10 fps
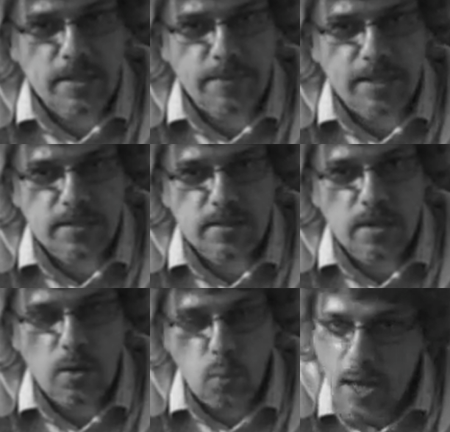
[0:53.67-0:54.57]
measurements?
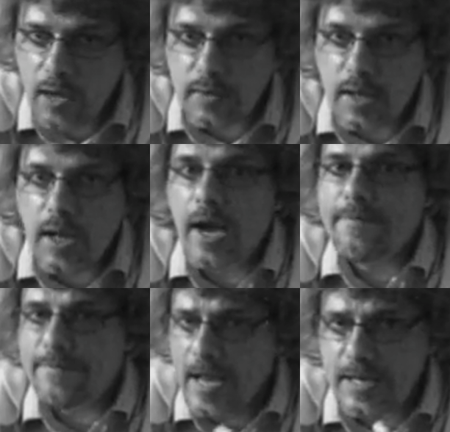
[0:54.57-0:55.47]
Well,
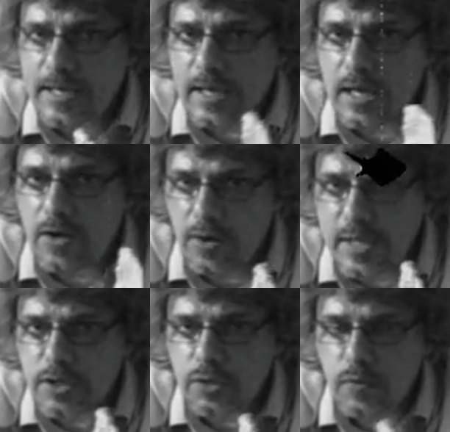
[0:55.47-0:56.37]
a finding in a
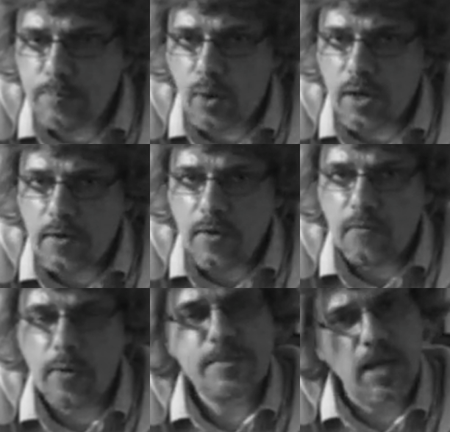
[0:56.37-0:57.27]
research report
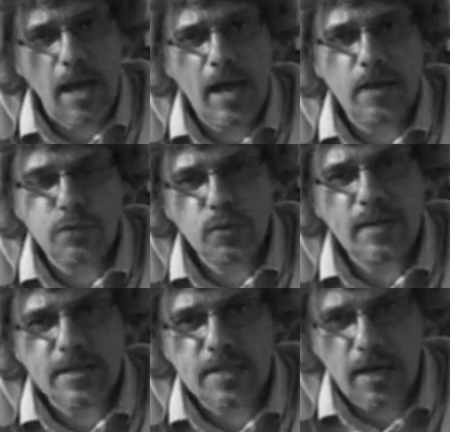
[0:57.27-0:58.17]
from July of
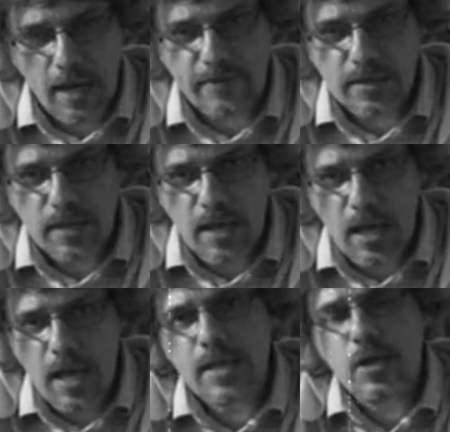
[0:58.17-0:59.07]
2011
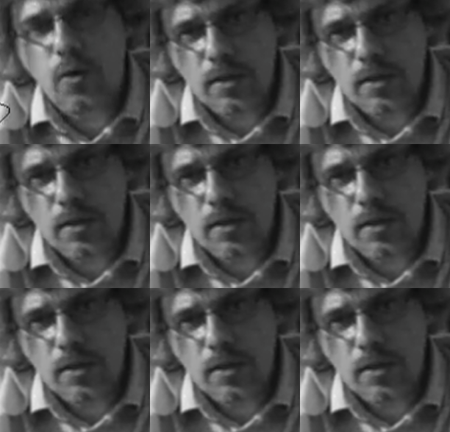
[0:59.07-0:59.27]
in the